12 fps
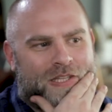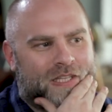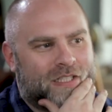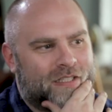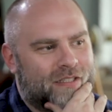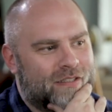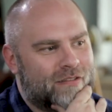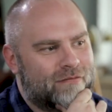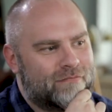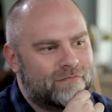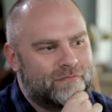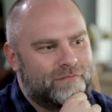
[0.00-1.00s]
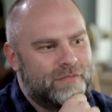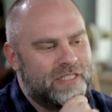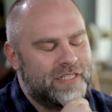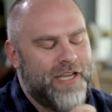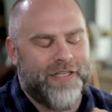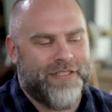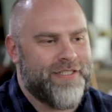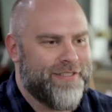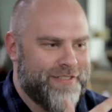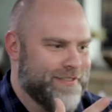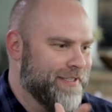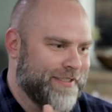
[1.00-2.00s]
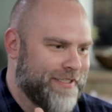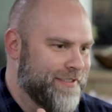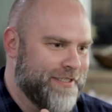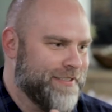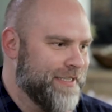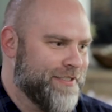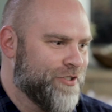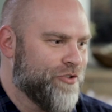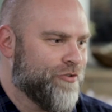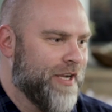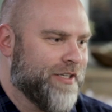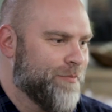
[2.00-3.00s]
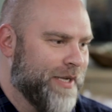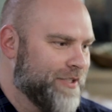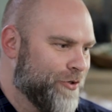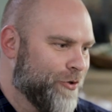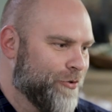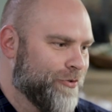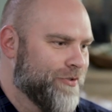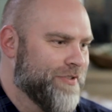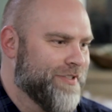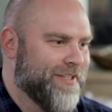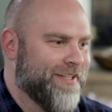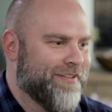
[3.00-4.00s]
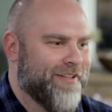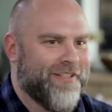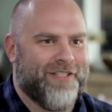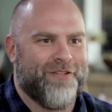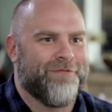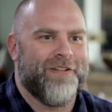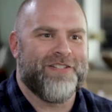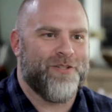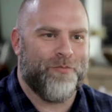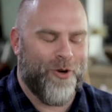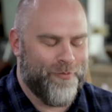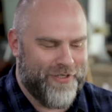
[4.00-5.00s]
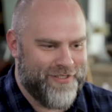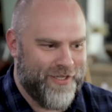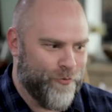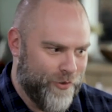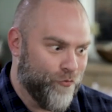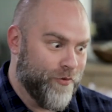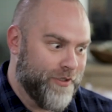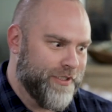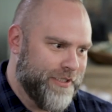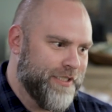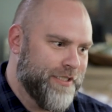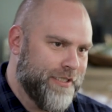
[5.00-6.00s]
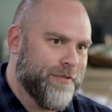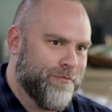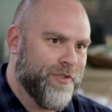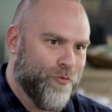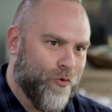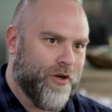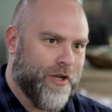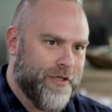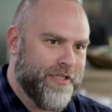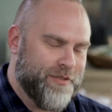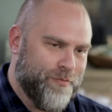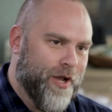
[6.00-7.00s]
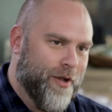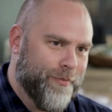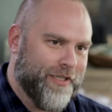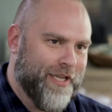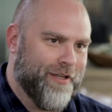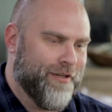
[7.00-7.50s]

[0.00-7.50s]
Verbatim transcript: the the scientist is like, he just gets distracted by turtles, and like the Defense Department is like, we really need him to work on this bomb again.